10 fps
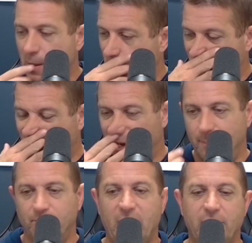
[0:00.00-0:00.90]

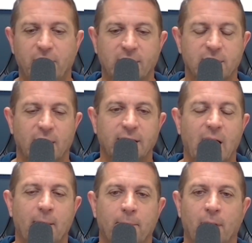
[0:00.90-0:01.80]
and things like
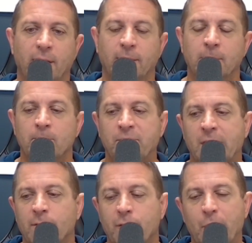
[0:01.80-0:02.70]
that. But
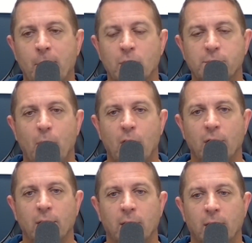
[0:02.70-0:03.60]
for the most
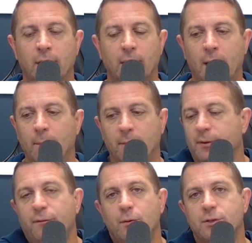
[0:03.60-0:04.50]
part, the food's